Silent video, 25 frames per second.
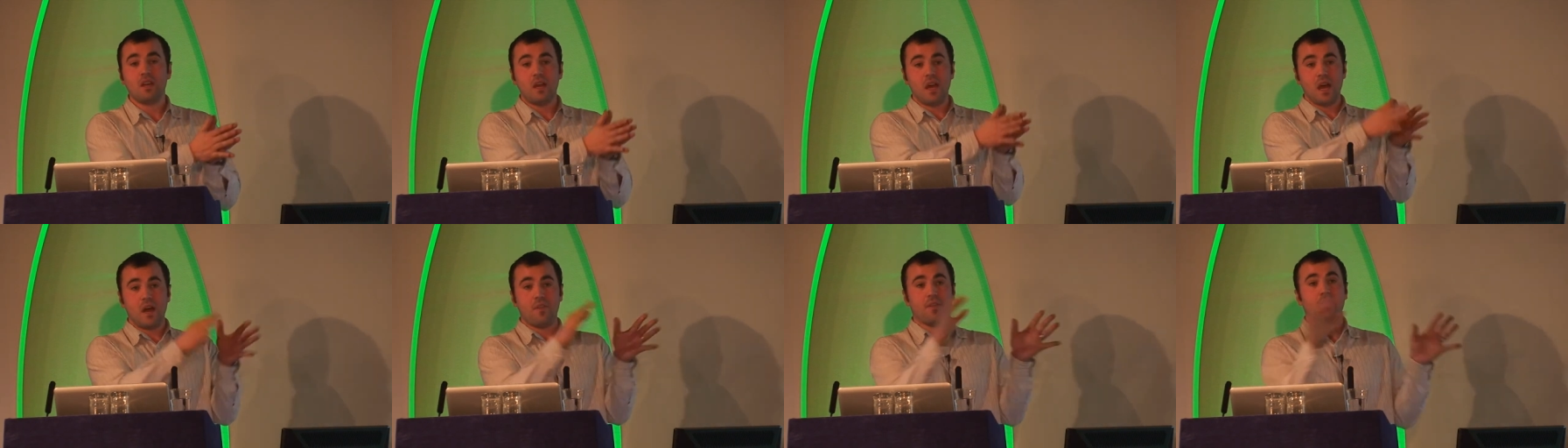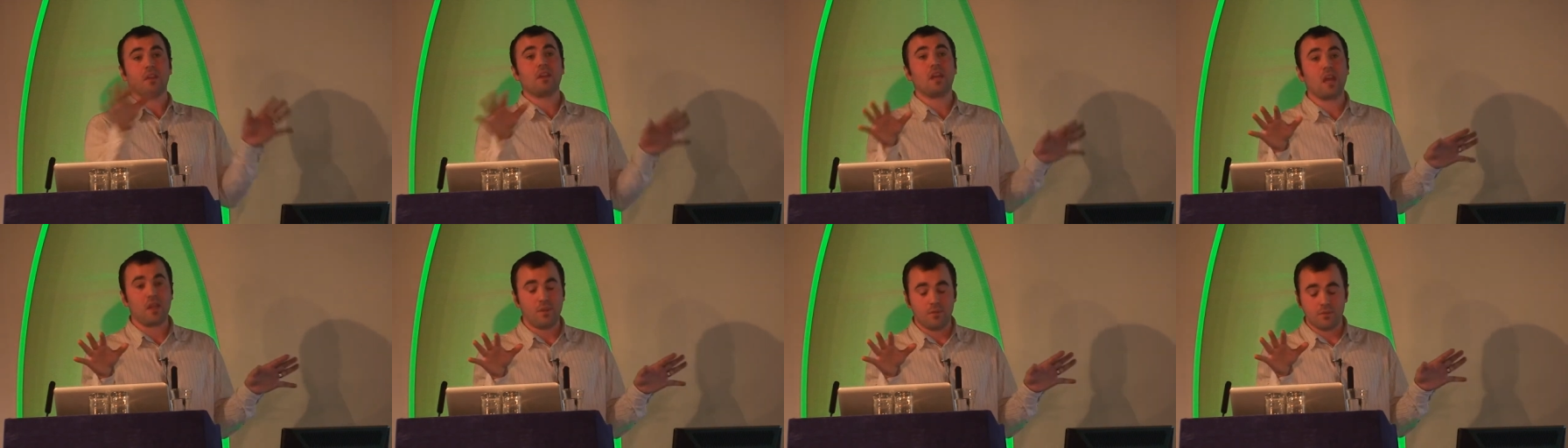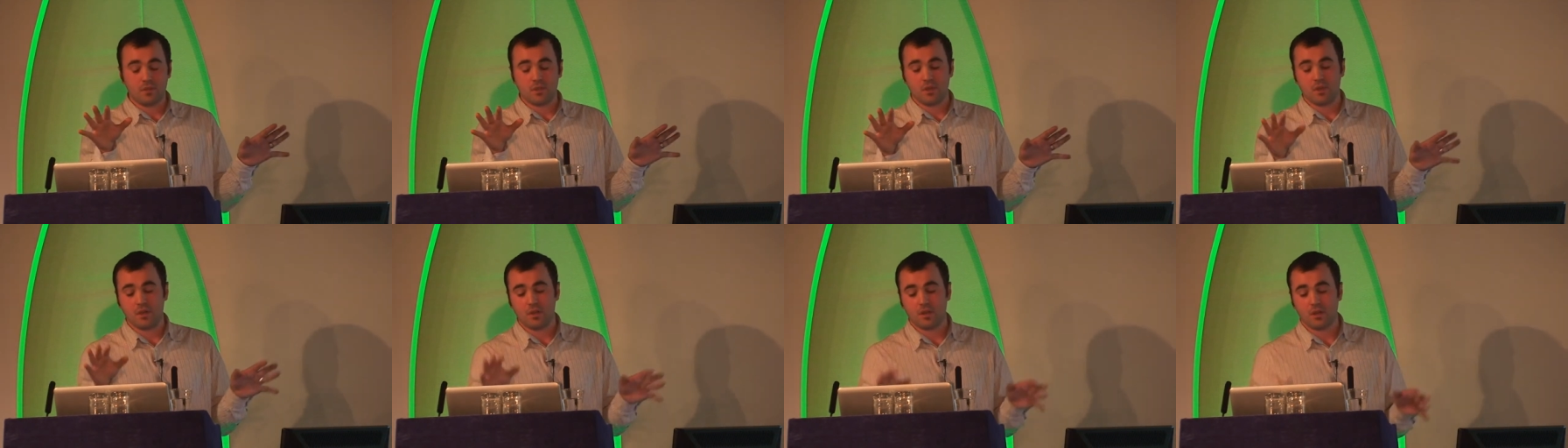and then get them
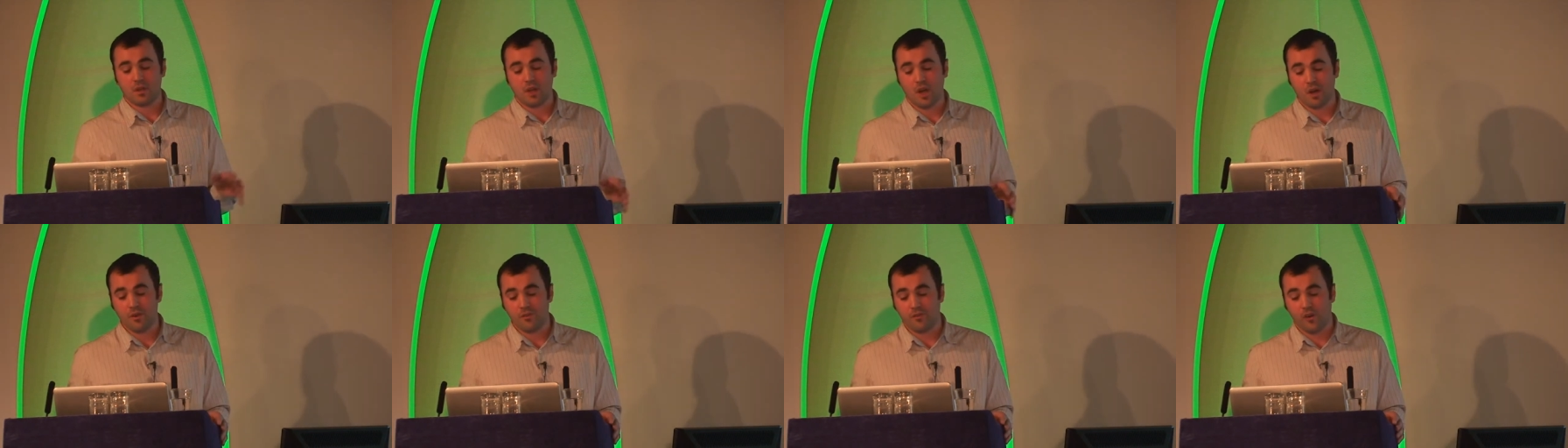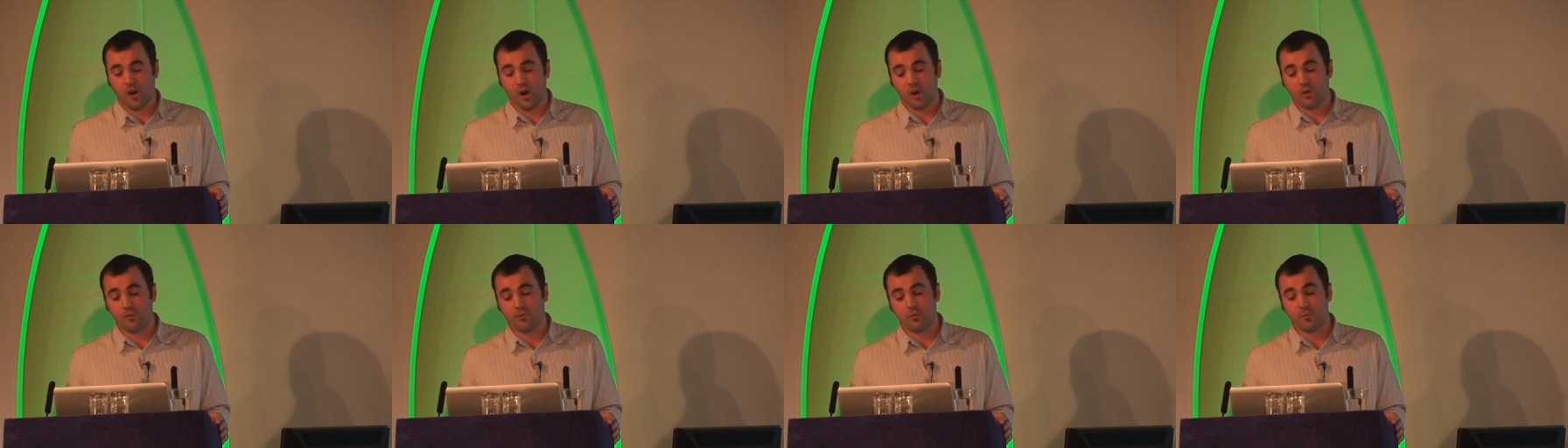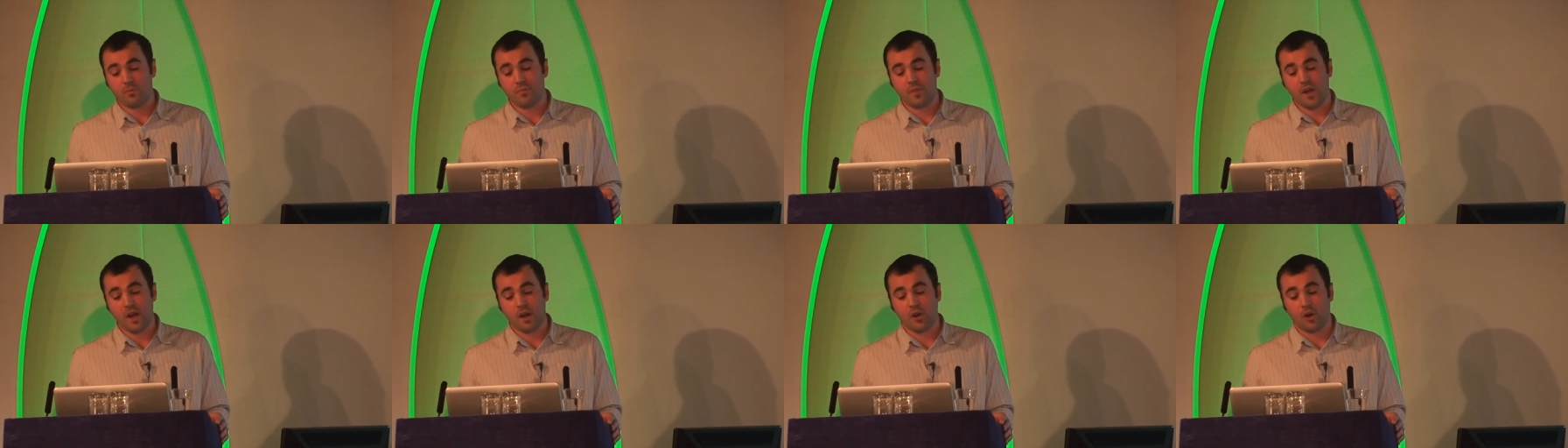to go viral
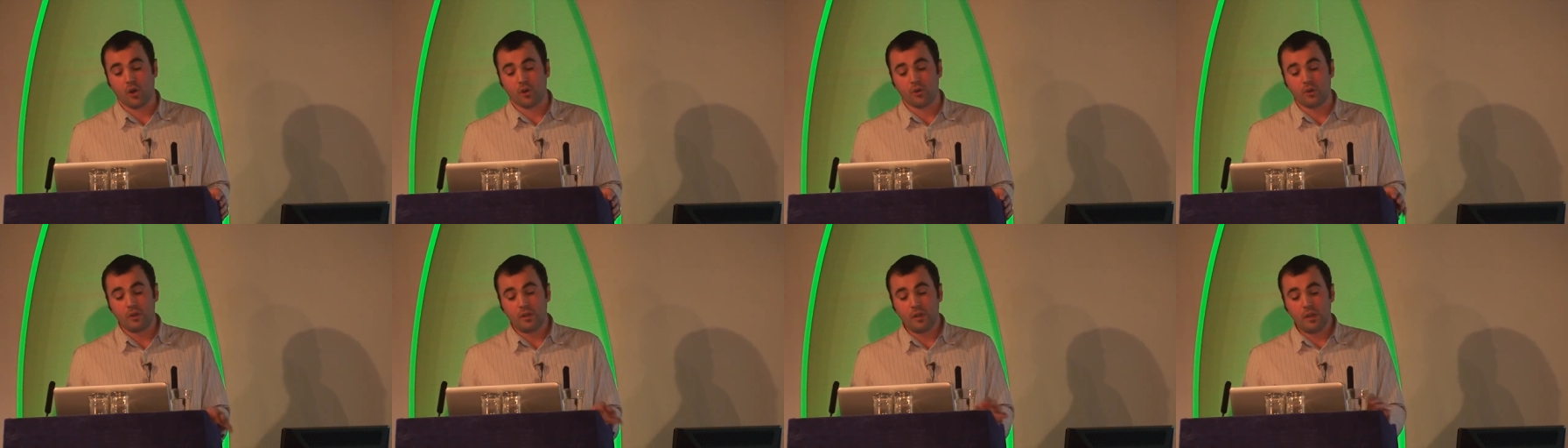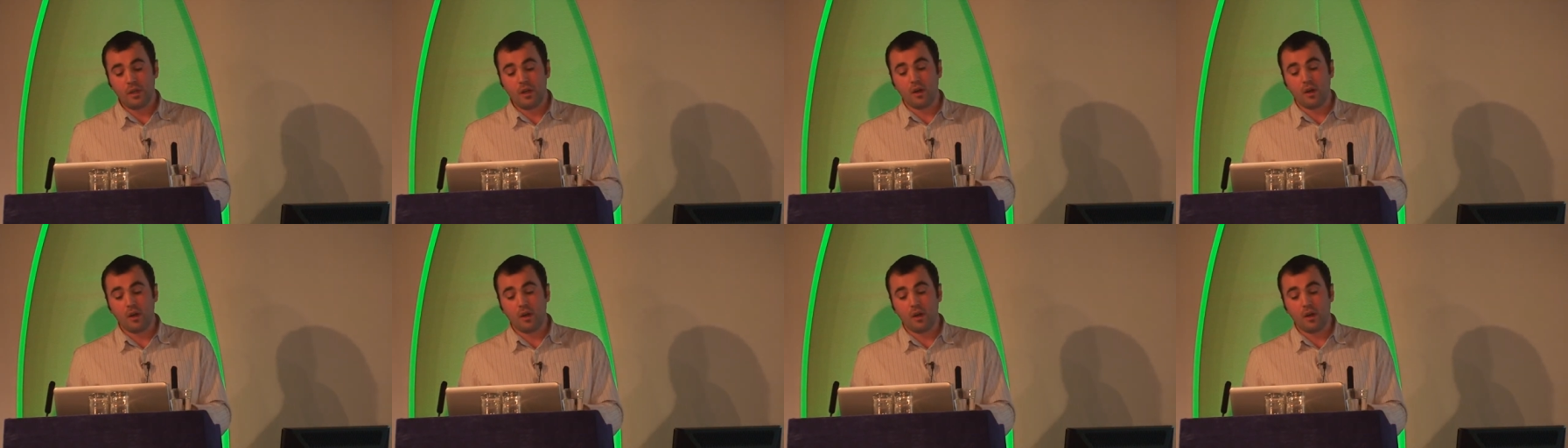from there on.